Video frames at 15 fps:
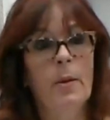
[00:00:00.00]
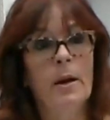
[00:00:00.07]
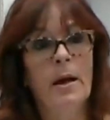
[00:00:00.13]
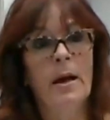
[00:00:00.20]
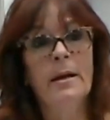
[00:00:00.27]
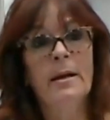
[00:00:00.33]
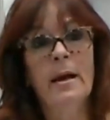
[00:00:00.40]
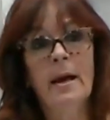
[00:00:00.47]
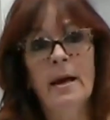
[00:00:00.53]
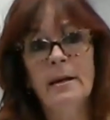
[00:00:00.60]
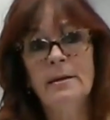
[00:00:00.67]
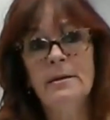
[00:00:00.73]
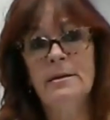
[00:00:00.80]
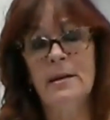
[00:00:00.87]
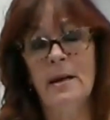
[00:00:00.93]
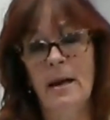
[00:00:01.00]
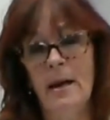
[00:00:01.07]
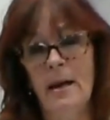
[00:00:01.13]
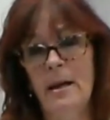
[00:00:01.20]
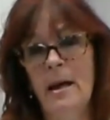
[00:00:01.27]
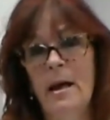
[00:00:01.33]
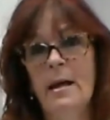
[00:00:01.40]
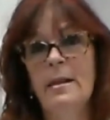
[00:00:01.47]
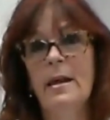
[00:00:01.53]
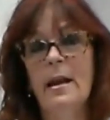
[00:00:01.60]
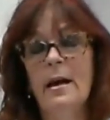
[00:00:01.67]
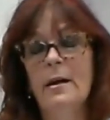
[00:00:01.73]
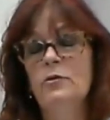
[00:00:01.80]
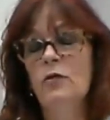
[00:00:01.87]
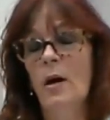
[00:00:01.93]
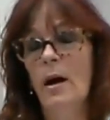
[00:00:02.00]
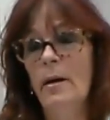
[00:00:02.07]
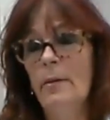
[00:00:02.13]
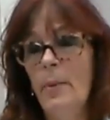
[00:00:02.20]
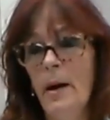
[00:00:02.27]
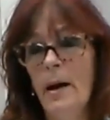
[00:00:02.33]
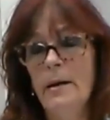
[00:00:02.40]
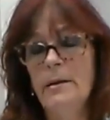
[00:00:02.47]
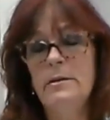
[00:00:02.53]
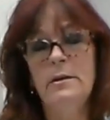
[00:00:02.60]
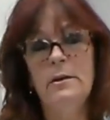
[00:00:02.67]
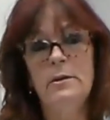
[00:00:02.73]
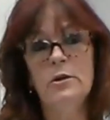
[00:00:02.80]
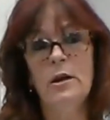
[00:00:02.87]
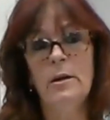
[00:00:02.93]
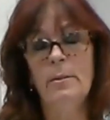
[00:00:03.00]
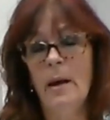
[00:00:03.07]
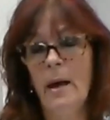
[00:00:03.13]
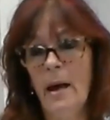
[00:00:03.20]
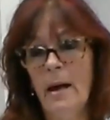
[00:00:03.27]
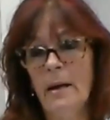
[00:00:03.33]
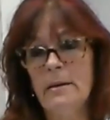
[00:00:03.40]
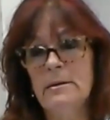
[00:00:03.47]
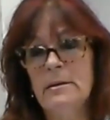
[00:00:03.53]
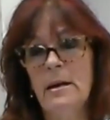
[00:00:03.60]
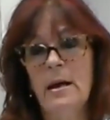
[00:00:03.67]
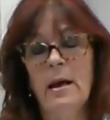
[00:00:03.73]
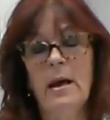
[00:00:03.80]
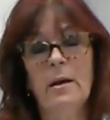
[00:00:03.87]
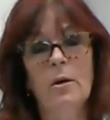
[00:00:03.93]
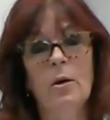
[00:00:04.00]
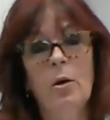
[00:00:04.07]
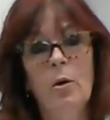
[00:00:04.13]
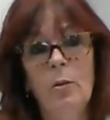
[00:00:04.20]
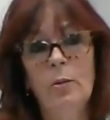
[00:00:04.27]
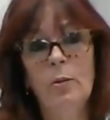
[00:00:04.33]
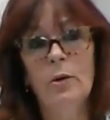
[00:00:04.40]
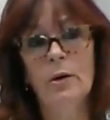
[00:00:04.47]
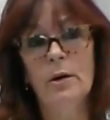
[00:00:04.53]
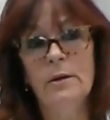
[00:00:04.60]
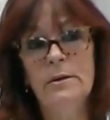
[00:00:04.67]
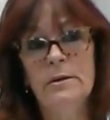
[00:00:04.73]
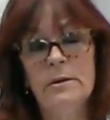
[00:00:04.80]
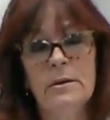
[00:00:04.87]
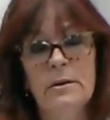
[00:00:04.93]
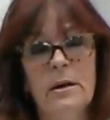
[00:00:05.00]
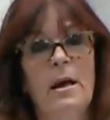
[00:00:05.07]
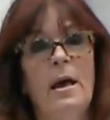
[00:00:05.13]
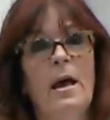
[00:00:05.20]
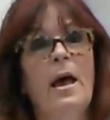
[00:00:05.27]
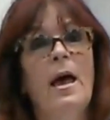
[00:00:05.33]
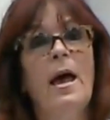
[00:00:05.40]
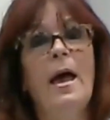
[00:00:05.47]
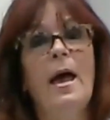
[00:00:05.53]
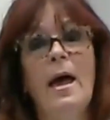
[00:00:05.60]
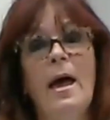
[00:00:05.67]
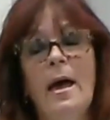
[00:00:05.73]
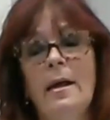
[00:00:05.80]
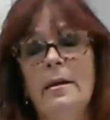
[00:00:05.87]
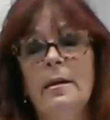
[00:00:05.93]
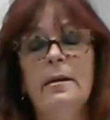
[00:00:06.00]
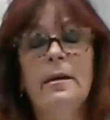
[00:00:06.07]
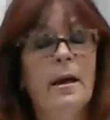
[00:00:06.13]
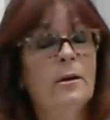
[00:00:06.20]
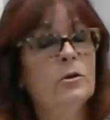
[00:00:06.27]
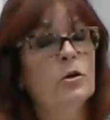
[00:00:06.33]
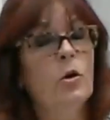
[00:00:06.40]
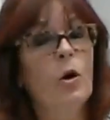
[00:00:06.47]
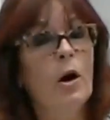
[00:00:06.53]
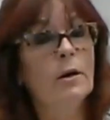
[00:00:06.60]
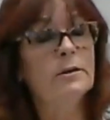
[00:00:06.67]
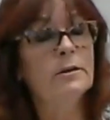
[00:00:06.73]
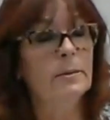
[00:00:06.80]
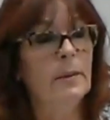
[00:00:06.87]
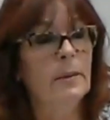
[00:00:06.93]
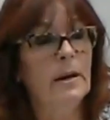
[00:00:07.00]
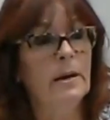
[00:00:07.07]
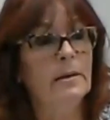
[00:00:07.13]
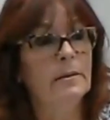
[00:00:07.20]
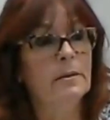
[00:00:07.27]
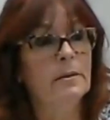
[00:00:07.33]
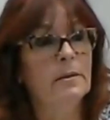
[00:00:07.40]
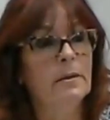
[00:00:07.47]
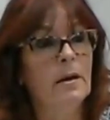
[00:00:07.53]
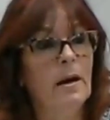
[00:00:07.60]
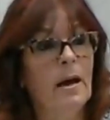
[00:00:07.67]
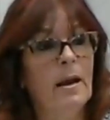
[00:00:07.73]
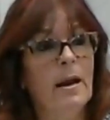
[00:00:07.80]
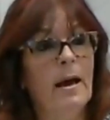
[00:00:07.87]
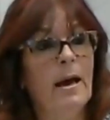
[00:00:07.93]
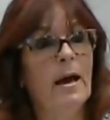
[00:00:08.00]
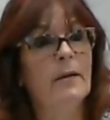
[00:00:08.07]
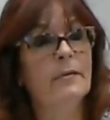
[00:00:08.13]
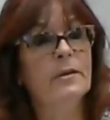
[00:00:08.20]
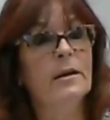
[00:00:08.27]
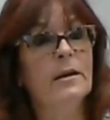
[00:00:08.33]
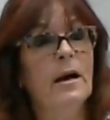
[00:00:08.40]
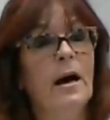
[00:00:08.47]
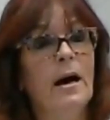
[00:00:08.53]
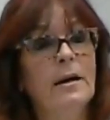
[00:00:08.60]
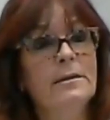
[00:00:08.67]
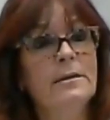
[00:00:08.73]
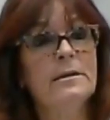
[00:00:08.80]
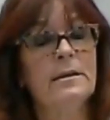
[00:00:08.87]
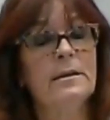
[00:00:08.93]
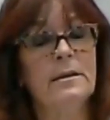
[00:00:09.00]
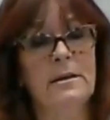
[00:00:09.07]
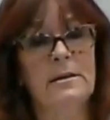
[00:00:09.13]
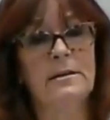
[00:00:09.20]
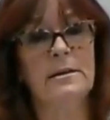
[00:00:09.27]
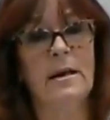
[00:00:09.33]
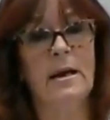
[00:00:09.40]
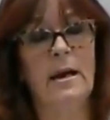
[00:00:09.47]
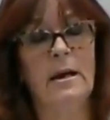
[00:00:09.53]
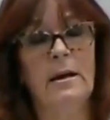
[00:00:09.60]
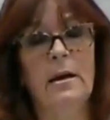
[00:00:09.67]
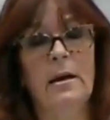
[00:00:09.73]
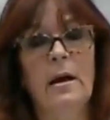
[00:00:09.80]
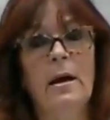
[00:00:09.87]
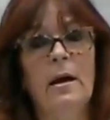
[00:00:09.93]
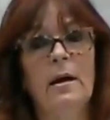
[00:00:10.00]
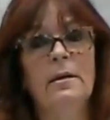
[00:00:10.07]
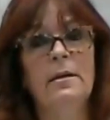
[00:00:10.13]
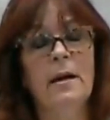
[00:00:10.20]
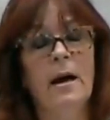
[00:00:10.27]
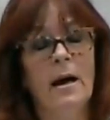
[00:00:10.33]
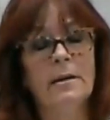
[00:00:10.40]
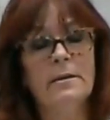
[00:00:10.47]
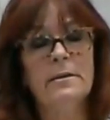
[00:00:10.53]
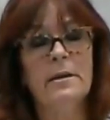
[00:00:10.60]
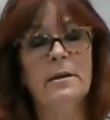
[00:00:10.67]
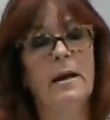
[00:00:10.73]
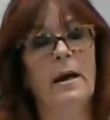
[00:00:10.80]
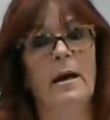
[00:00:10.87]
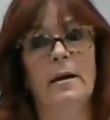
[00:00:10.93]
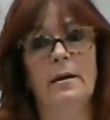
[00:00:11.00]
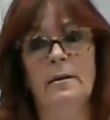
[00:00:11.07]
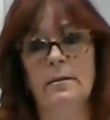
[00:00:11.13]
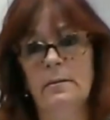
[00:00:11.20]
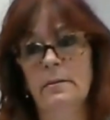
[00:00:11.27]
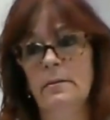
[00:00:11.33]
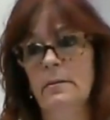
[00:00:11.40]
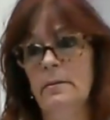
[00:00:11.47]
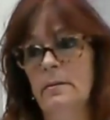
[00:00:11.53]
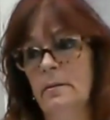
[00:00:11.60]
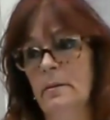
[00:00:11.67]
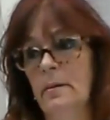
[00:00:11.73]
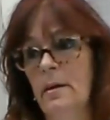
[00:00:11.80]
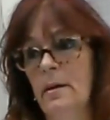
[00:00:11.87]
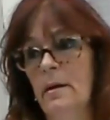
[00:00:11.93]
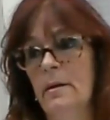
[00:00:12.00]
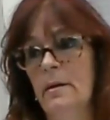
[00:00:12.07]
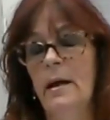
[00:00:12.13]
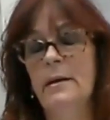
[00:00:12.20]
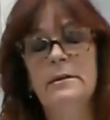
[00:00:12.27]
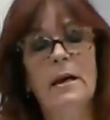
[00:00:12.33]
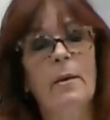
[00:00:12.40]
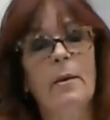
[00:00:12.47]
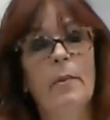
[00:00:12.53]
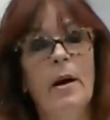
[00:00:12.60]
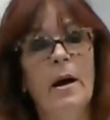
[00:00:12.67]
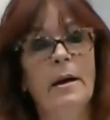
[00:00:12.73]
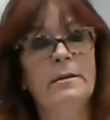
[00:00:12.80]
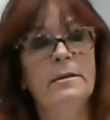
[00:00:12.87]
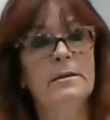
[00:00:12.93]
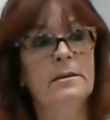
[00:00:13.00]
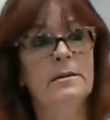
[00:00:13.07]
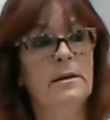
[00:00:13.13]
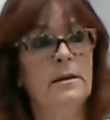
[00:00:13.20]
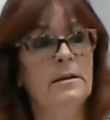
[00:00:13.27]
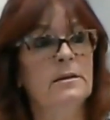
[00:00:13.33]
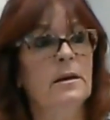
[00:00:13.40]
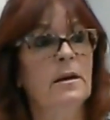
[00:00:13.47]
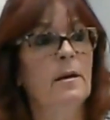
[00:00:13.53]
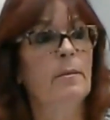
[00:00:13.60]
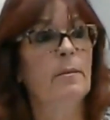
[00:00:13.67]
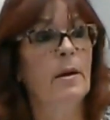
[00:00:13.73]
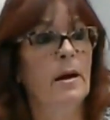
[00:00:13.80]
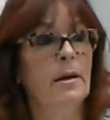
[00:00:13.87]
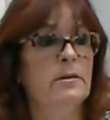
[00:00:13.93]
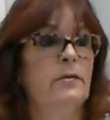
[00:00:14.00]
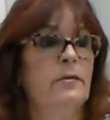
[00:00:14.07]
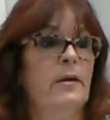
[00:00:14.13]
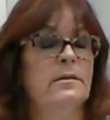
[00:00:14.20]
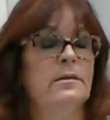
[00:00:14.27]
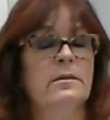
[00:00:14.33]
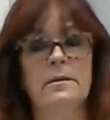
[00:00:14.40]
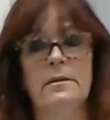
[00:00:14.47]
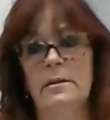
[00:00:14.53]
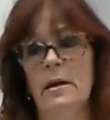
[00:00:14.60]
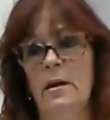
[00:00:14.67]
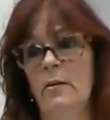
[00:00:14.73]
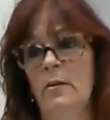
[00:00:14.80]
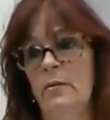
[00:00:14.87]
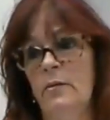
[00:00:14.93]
I can say that I drive by TJ Maxx and Home Goods and they talk to me. And I have to constantly say, not today. That's how my disease manifests itself.